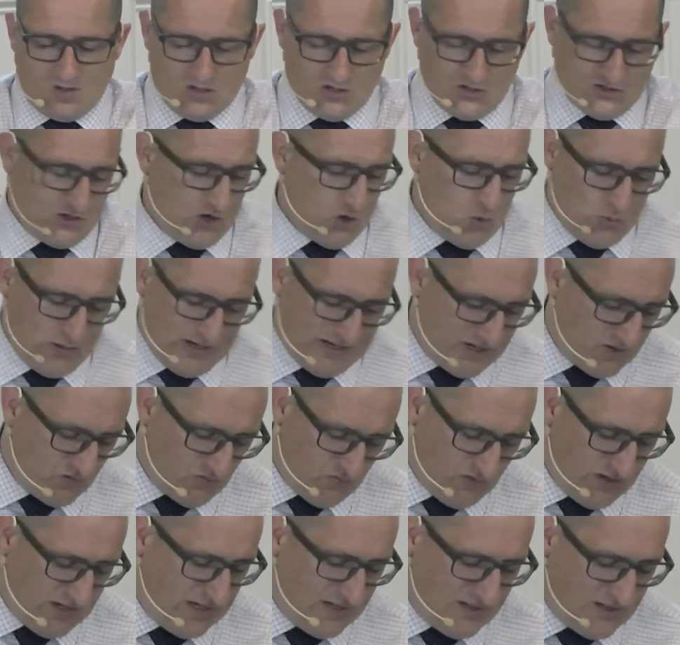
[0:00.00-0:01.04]
So we can
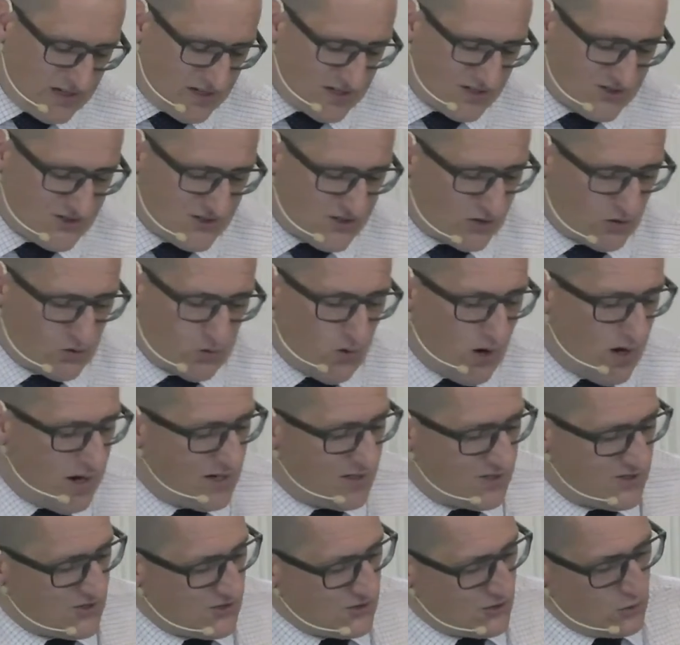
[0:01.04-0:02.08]
read this, that
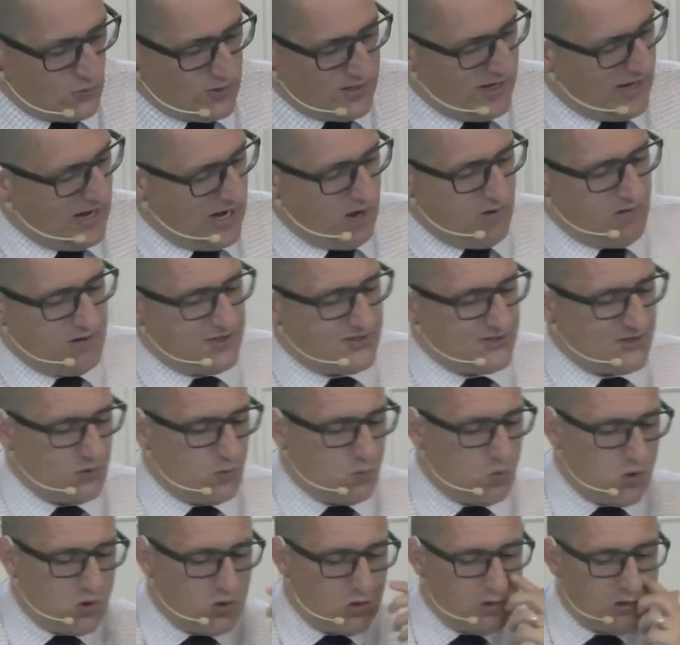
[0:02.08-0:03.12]
Christ, who inherits the
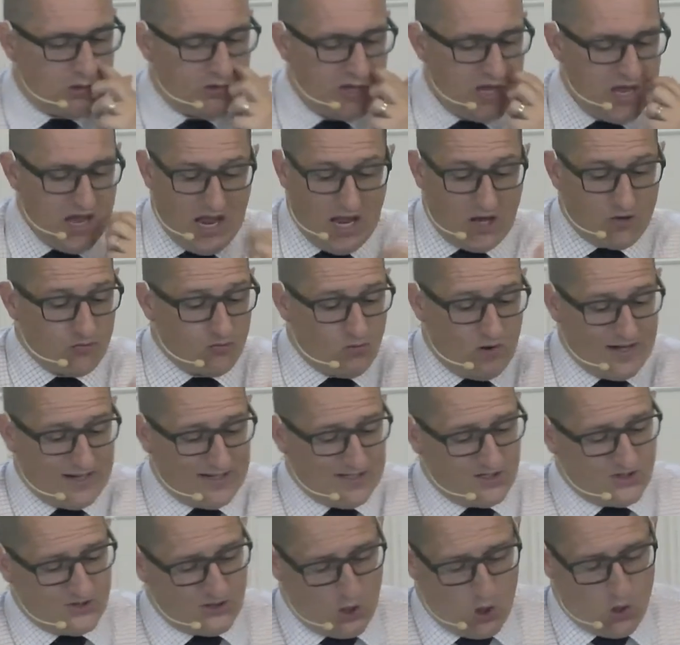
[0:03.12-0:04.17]
world and
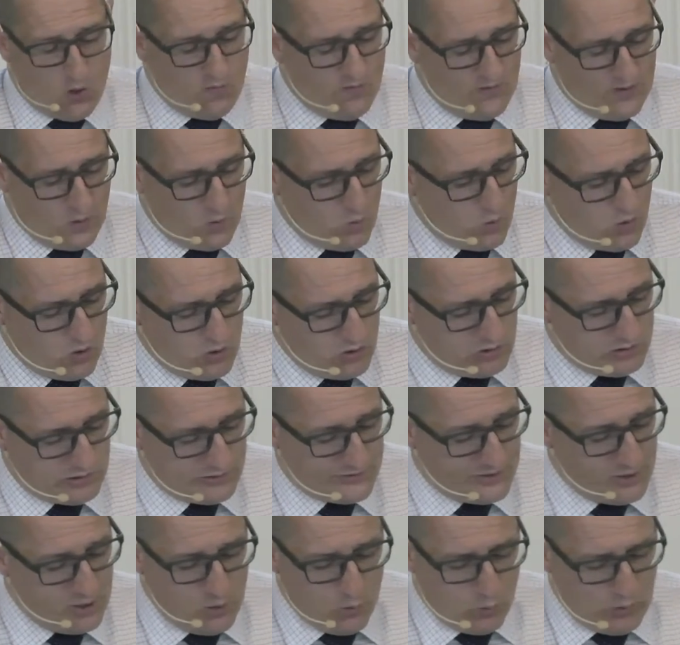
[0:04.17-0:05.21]
reigns over the
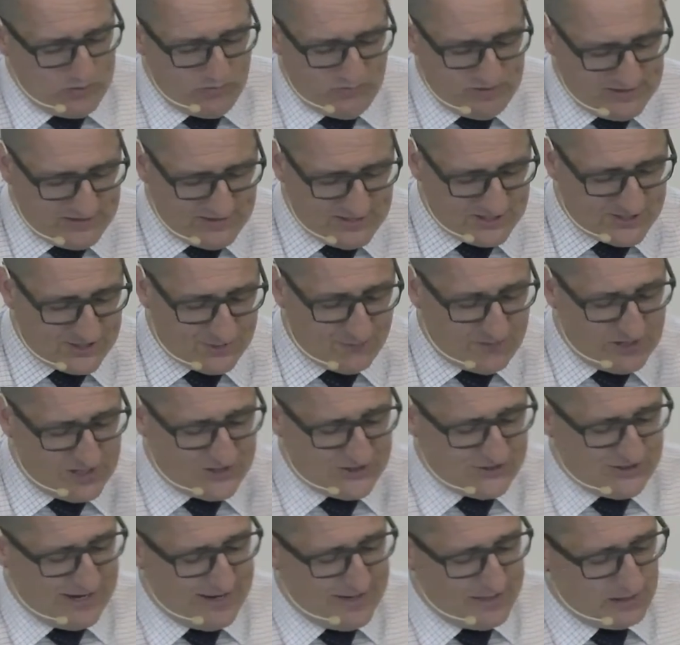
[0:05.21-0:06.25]
world, we read this of
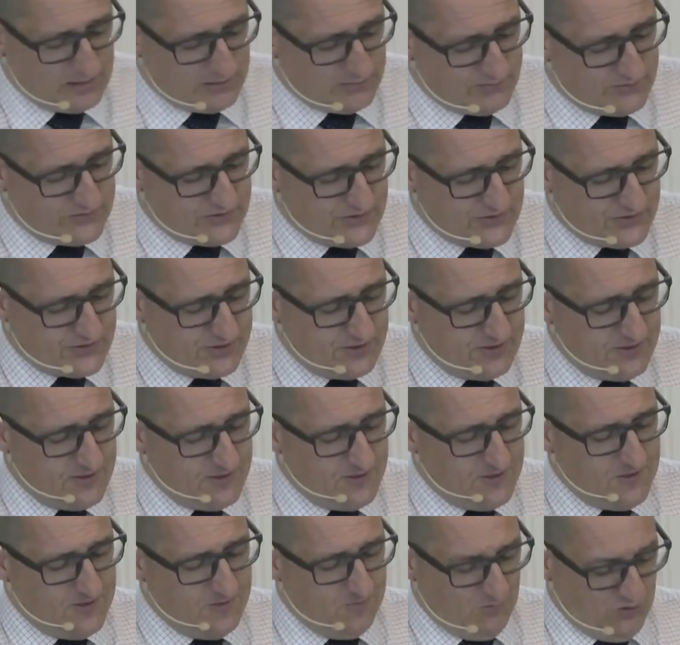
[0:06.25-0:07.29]
ourselves.
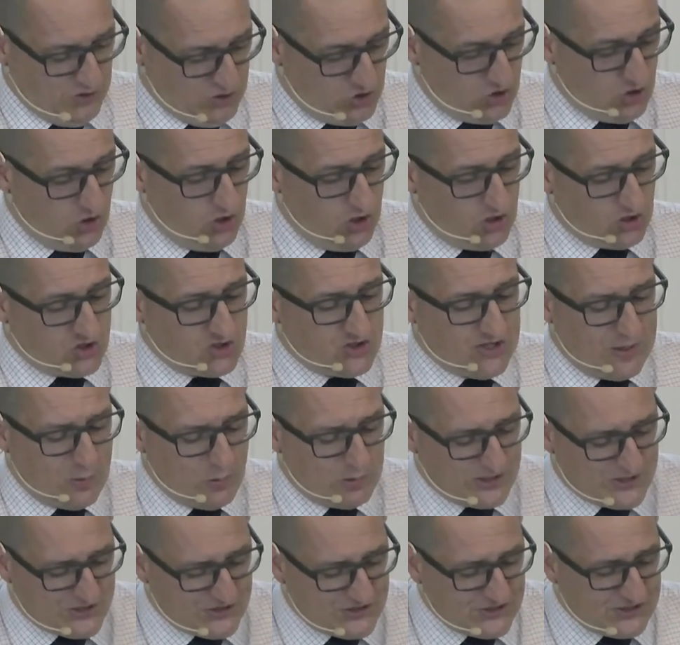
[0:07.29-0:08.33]
"The church, they
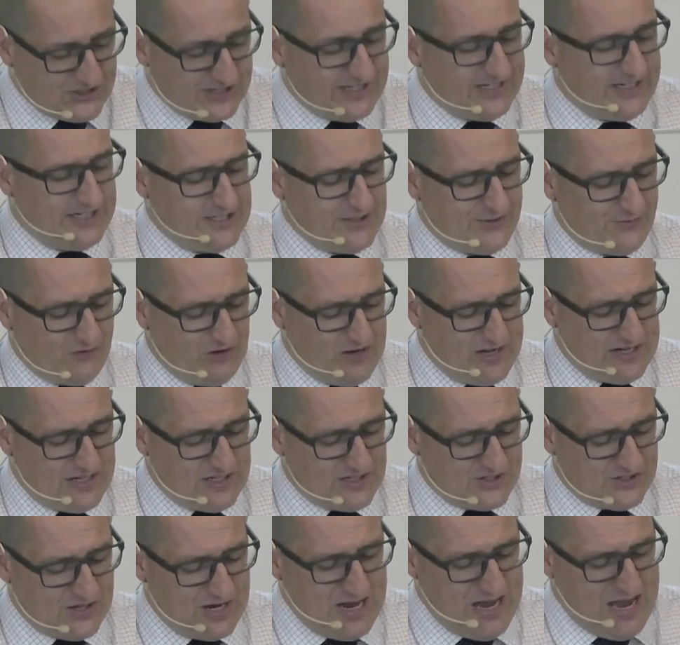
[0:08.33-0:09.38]
will see his
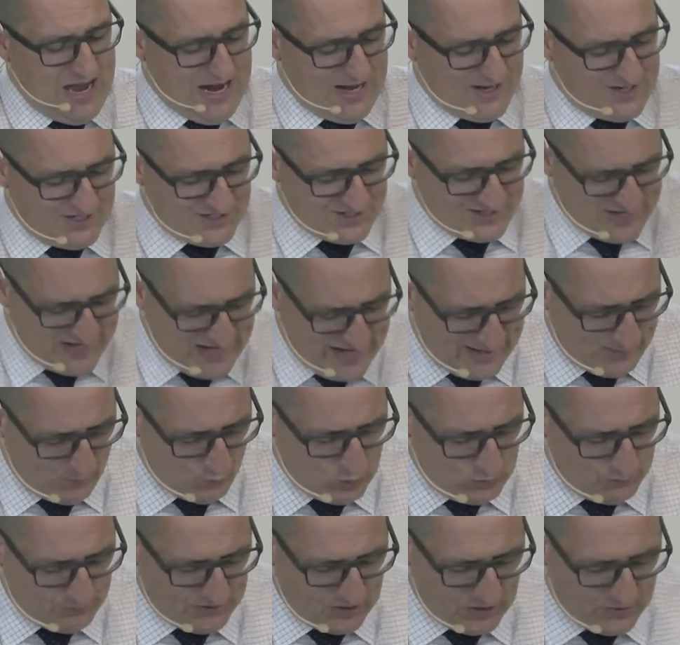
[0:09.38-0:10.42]
face, and his name
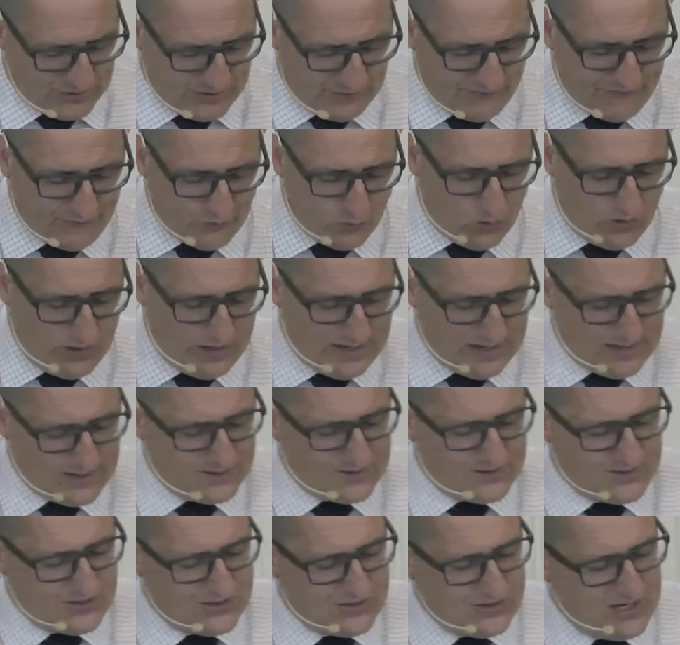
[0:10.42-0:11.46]
will be on their
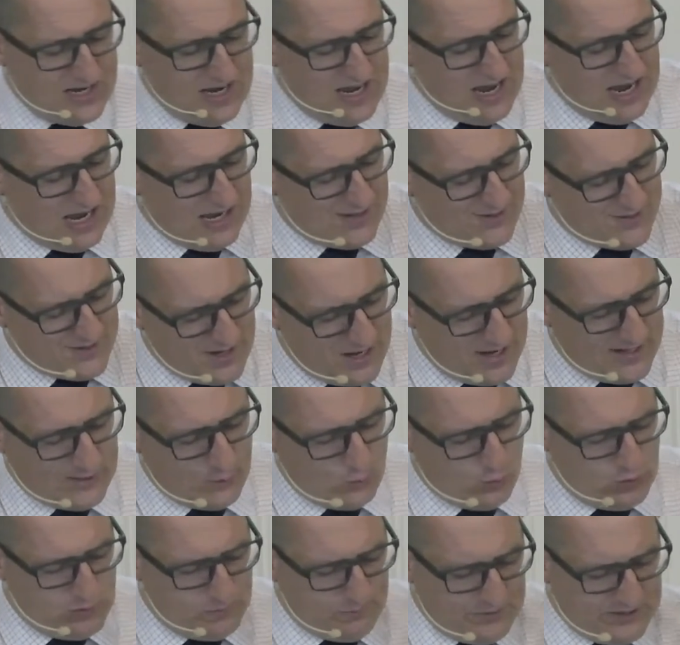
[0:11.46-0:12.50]
foreheads, and
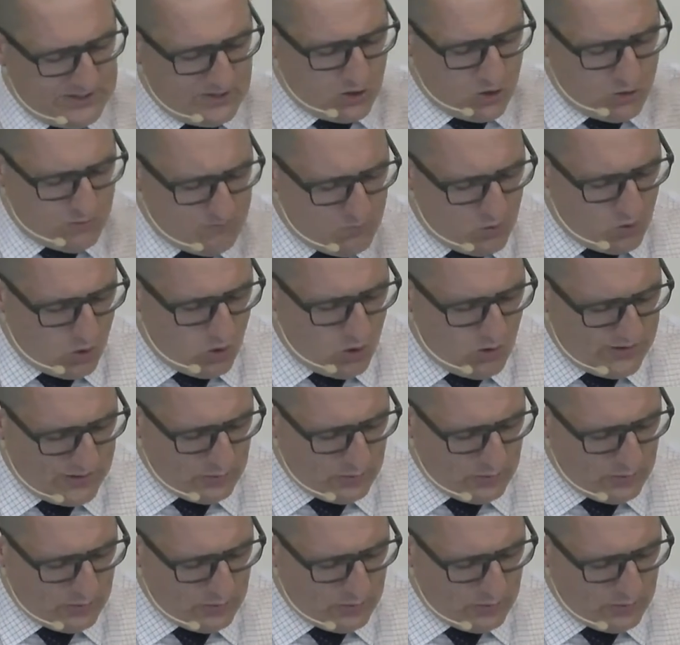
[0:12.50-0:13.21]
night will be no more.